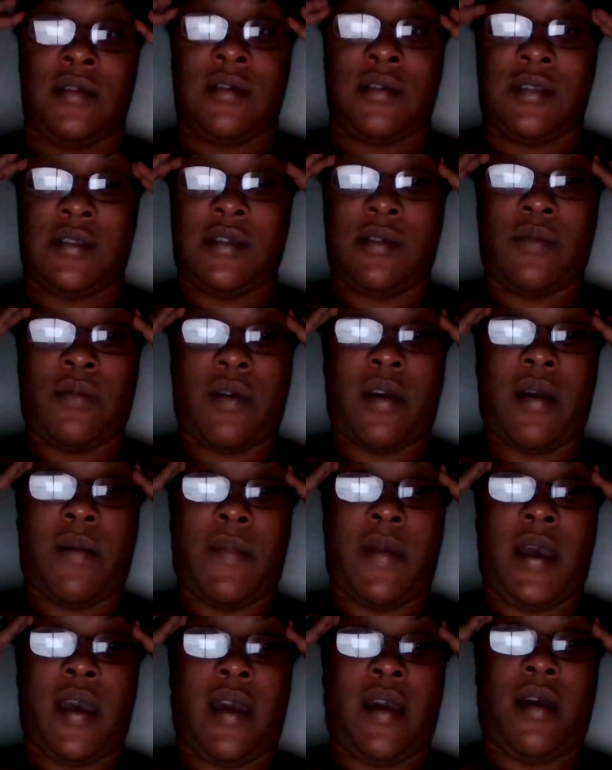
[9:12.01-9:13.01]
See where I'm
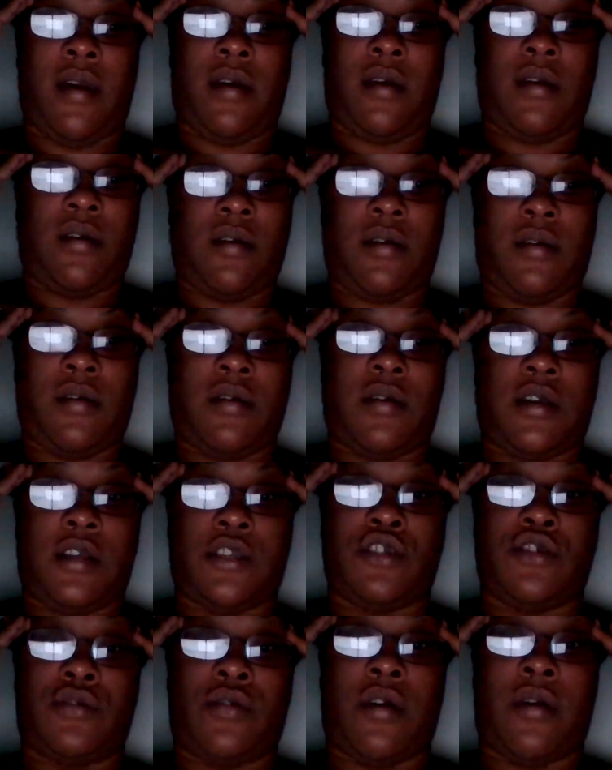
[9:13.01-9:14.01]
at, because
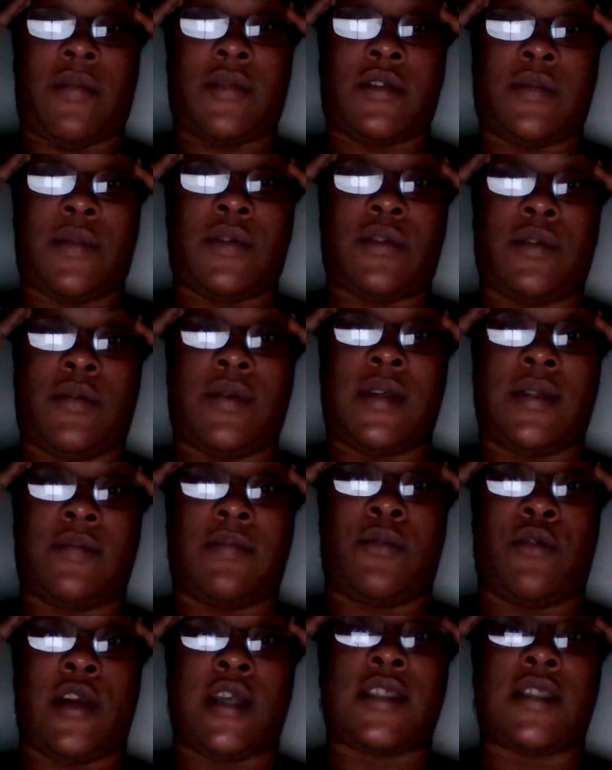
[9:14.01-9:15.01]
you know I almost smoked the
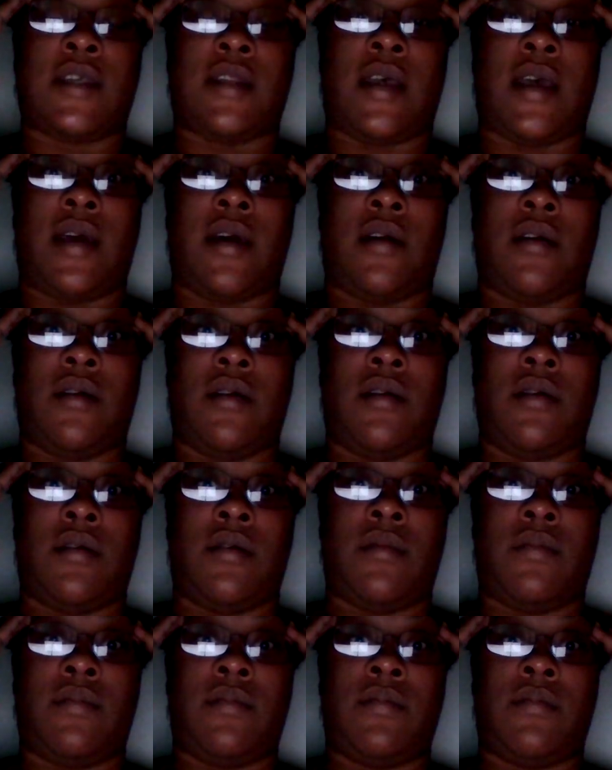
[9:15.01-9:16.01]
rest of that
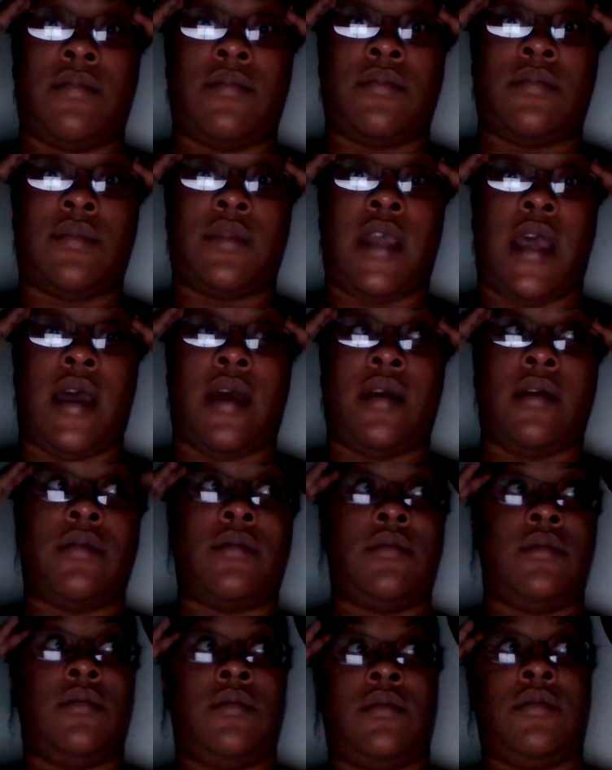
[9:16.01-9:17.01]
um, that
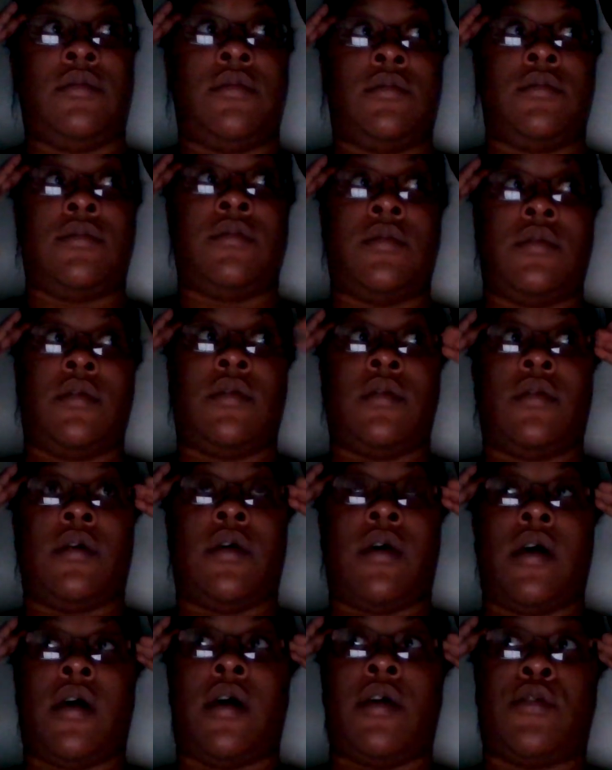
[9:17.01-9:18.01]

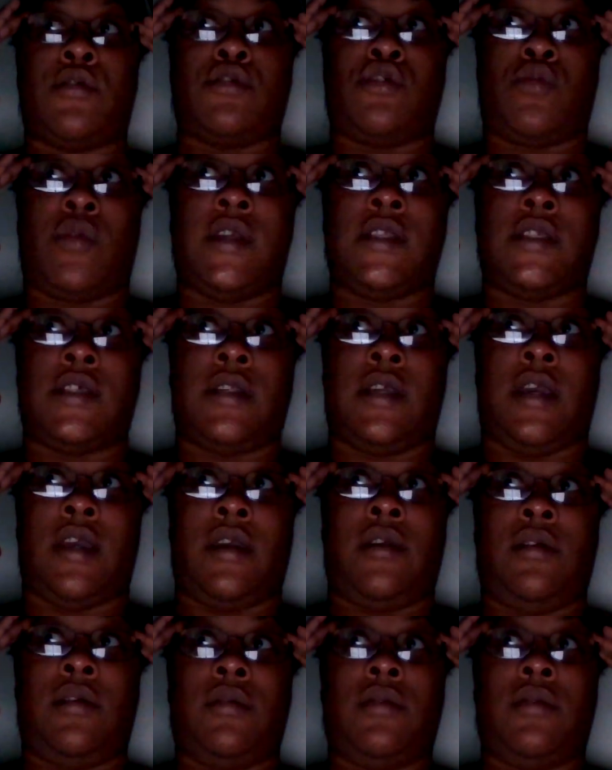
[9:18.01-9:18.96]
other joint today.